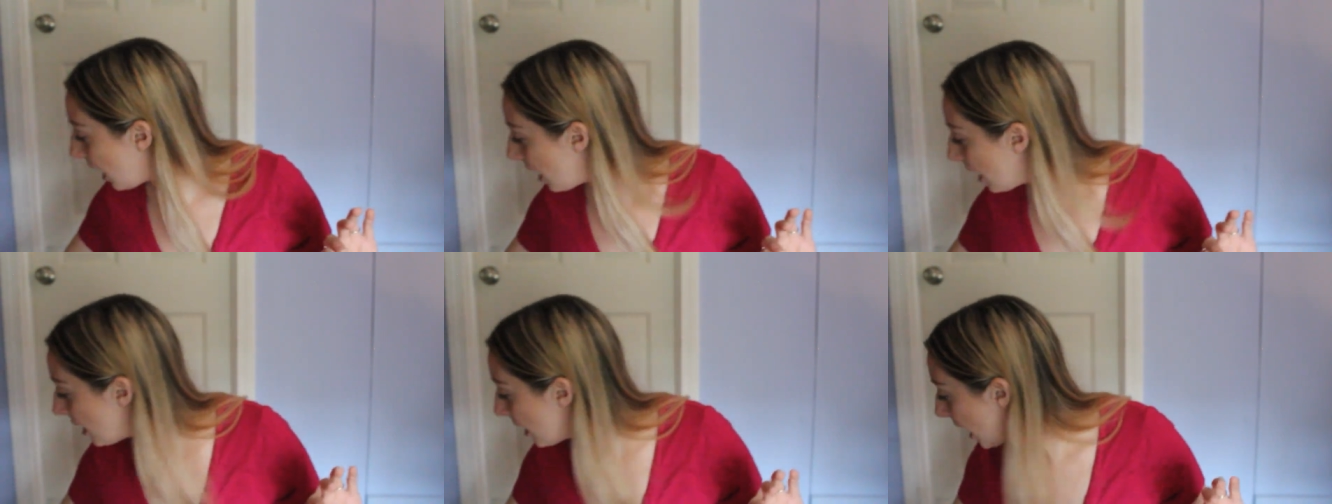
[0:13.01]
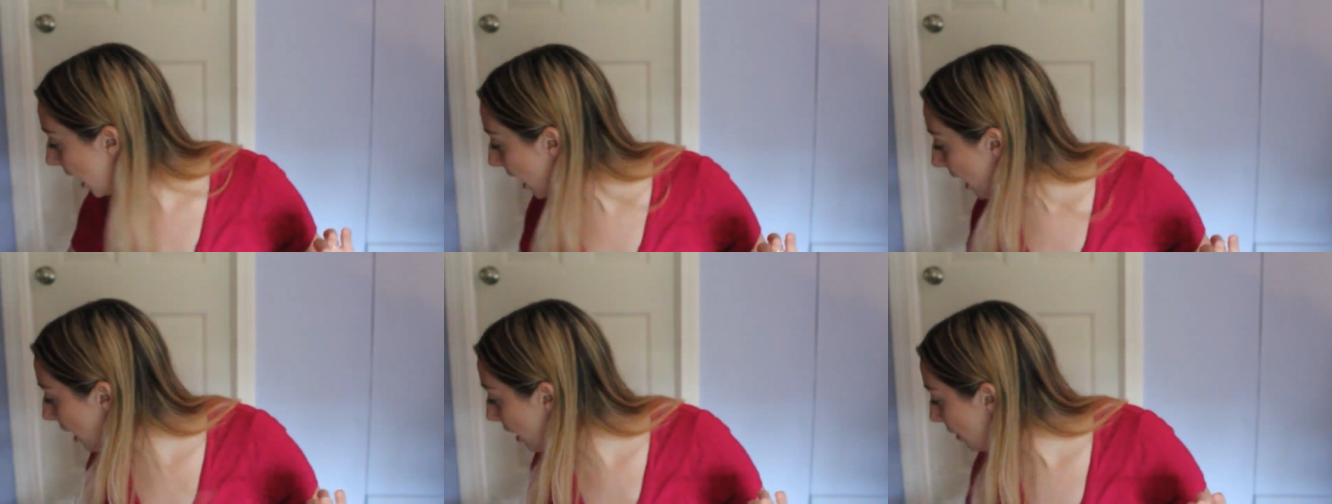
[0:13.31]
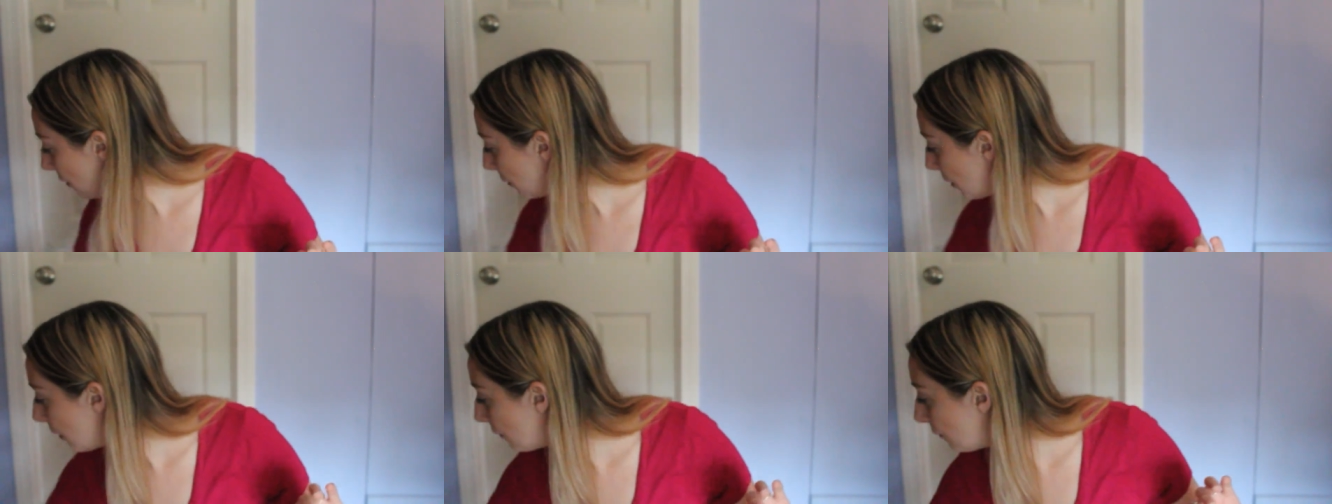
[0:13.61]
I
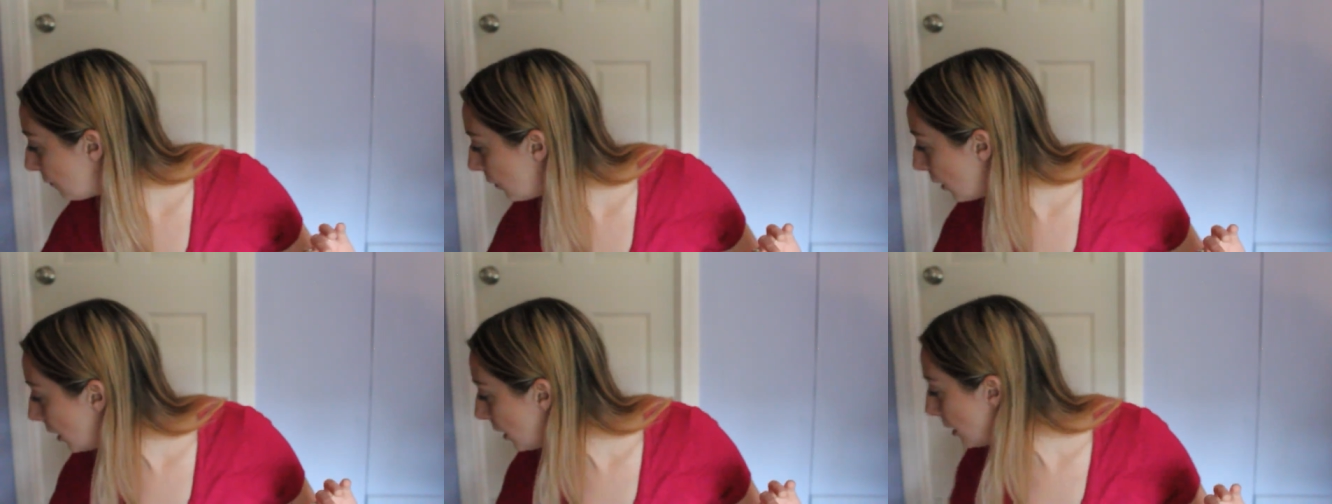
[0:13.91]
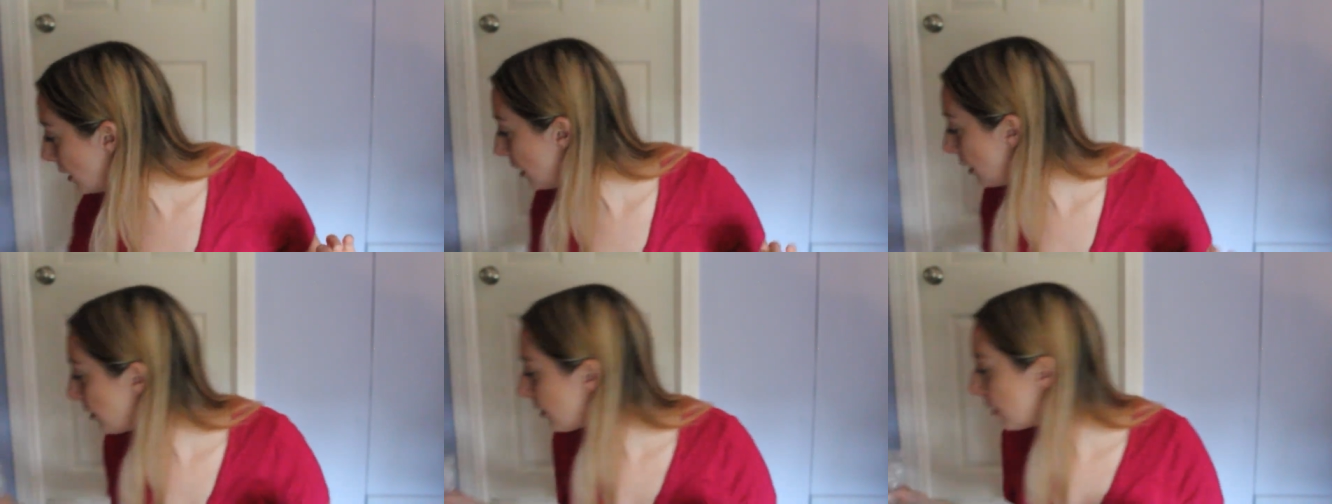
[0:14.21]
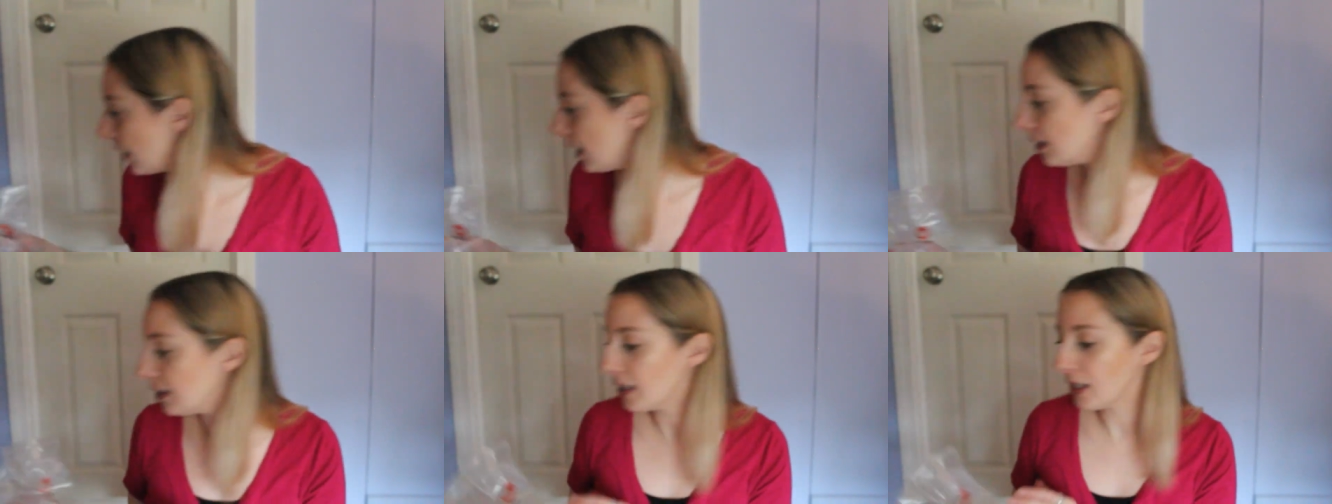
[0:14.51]
have a fun
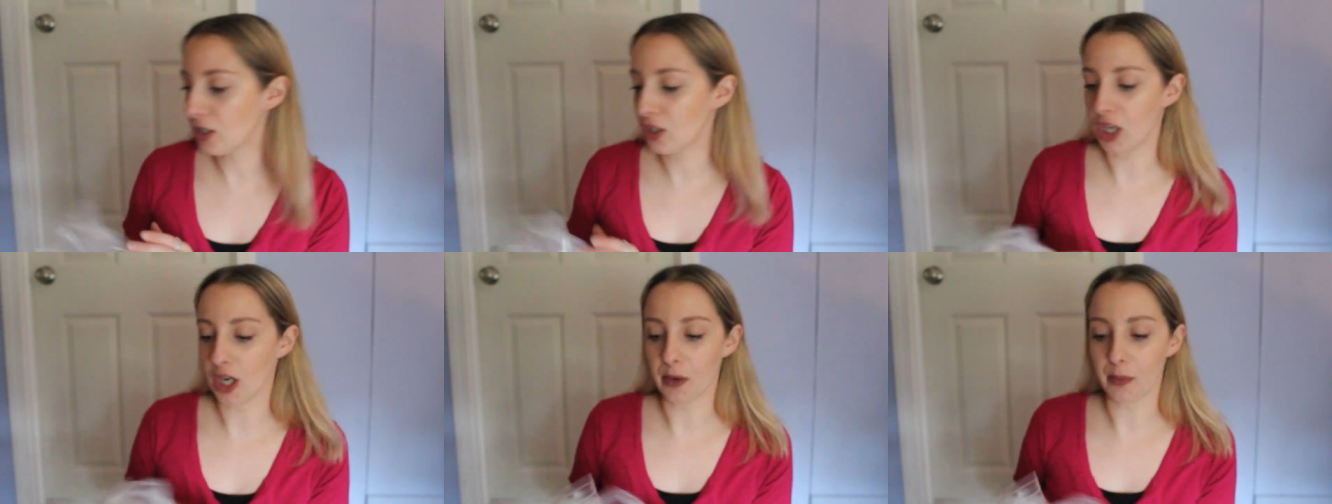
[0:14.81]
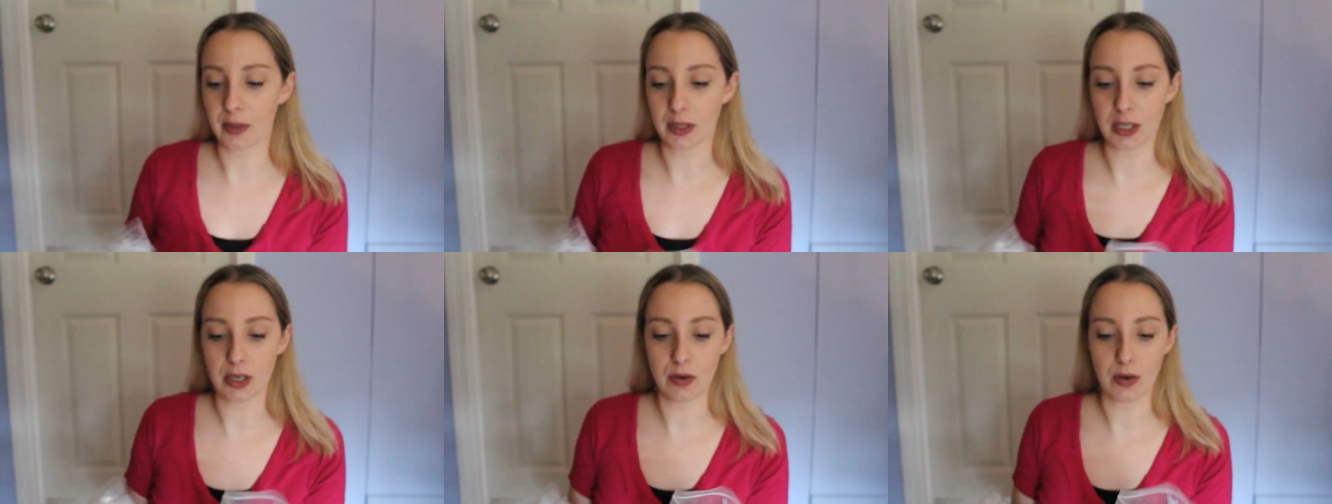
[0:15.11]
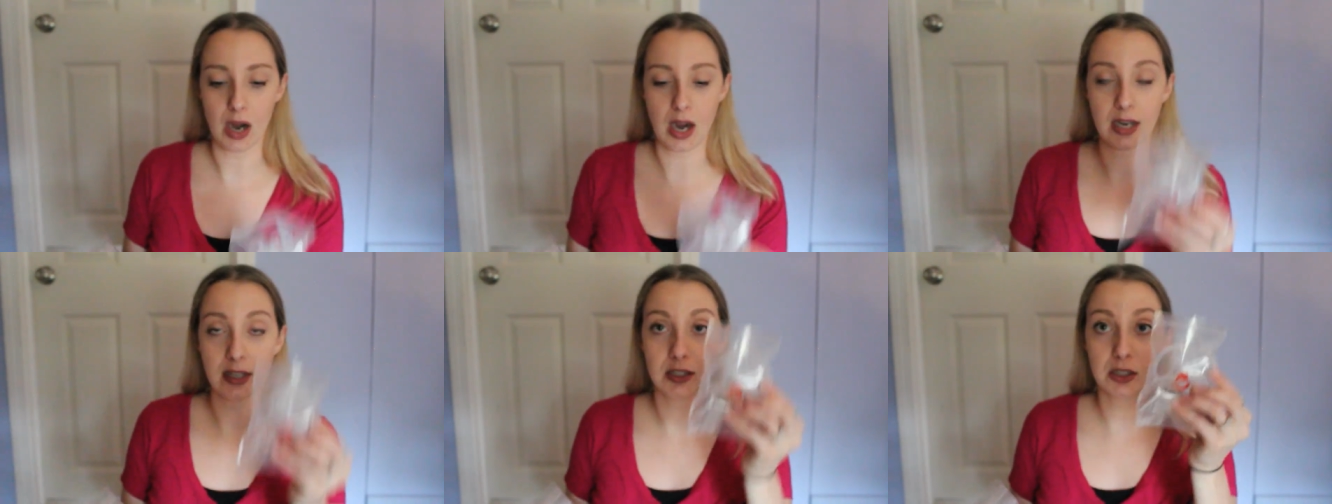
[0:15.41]
thing to share with you
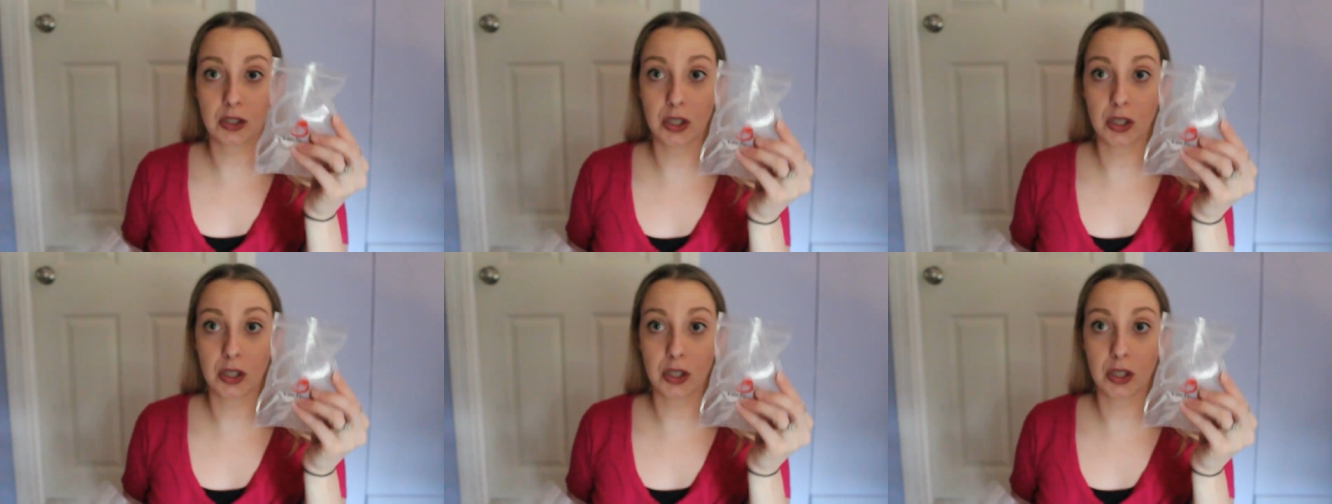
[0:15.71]
guys.